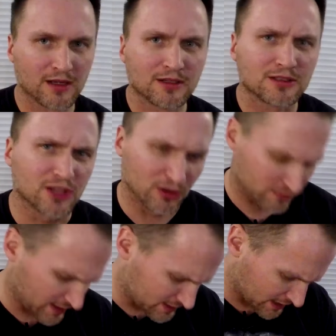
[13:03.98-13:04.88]
So,
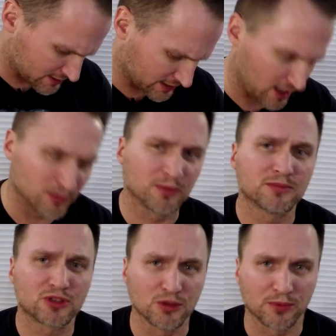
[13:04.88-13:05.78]
fantastic album,
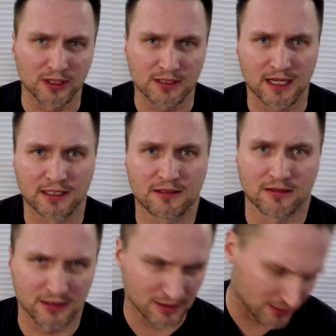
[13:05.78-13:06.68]
super excited to
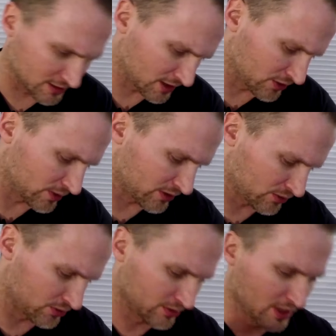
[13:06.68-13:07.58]
listen to this all the way
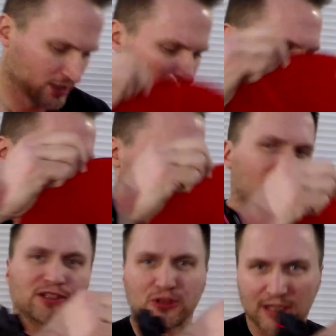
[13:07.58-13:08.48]
through.
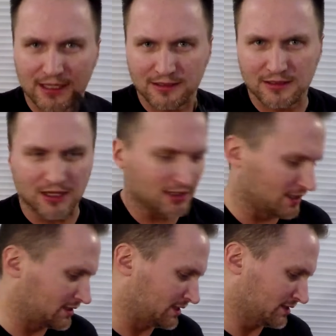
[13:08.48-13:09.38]
Metric has a song
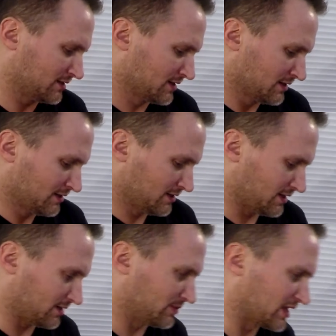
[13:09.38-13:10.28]
on here,
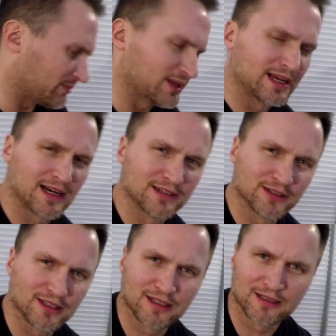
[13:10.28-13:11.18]
but they play
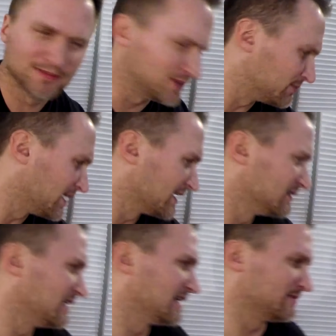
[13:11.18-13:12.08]
under the
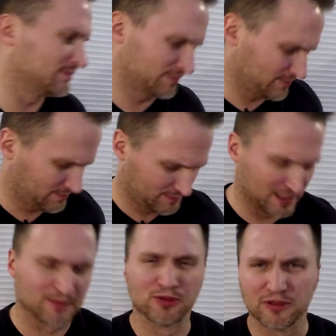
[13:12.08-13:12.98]
band name
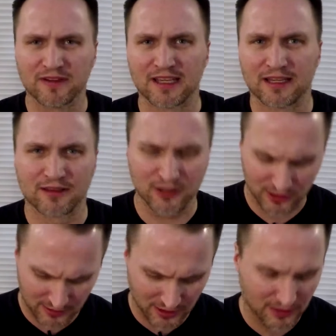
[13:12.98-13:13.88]
in the movie,
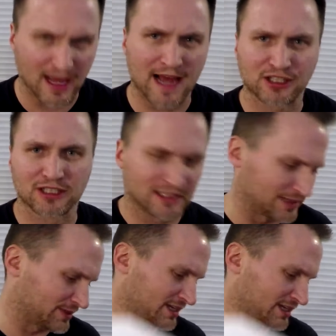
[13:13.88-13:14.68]
The Clash at Demon